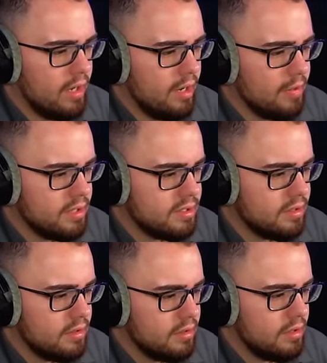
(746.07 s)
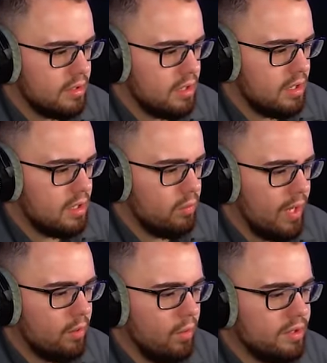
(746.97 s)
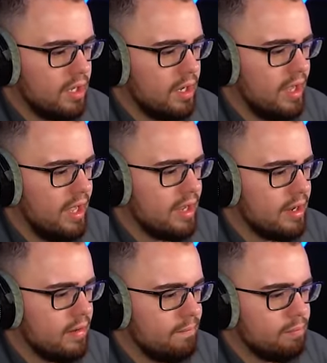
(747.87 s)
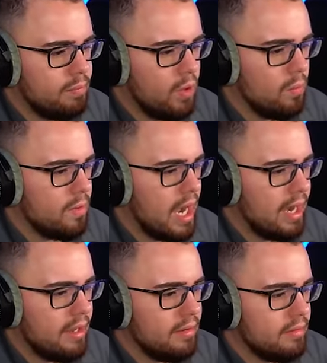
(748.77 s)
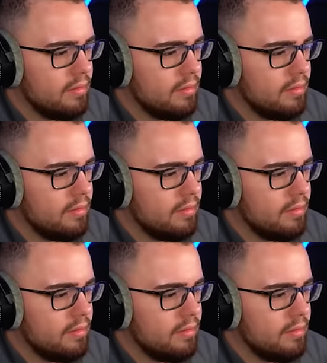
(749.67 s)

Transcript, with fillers: Wait, I missed. Uh, wait, what the heck? Boom, got it.